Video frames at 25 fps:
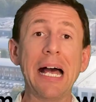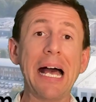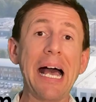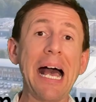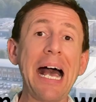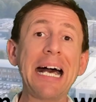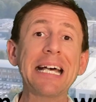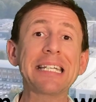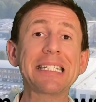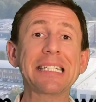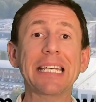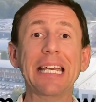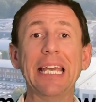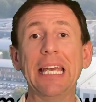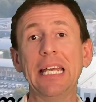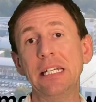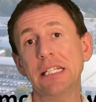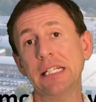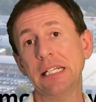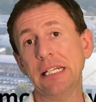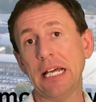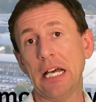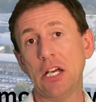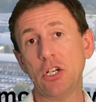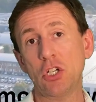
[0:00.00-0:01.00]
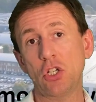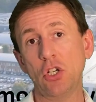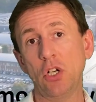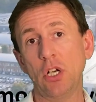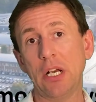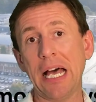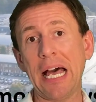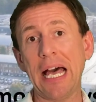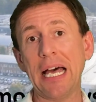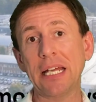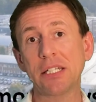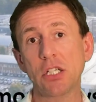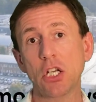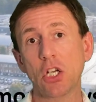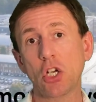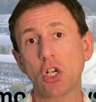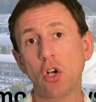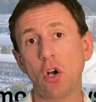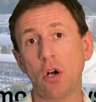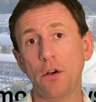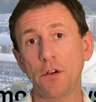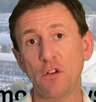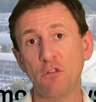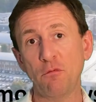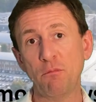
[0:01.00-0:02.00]

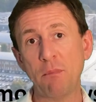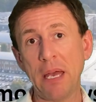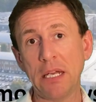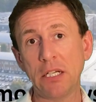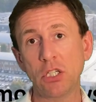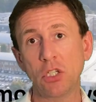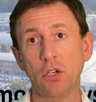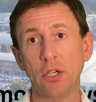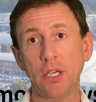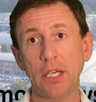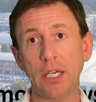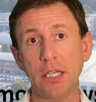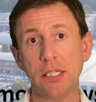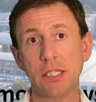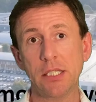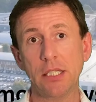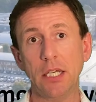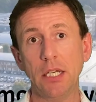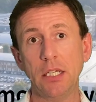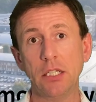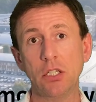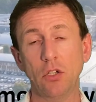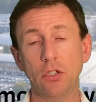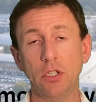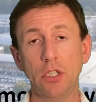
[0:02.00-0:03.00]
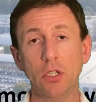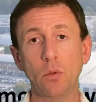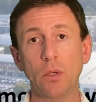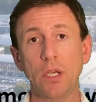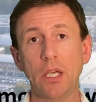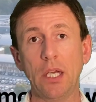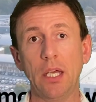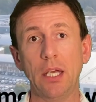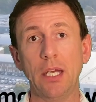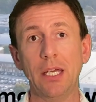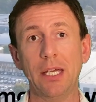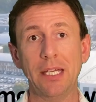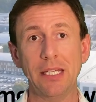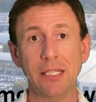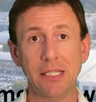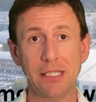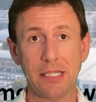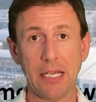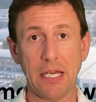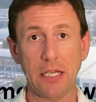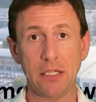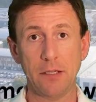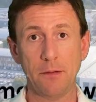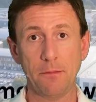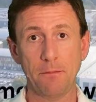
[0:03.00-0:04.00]
askinternational@cardiffmet.ac.uk
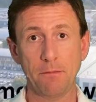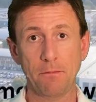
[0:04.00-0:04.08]
instead.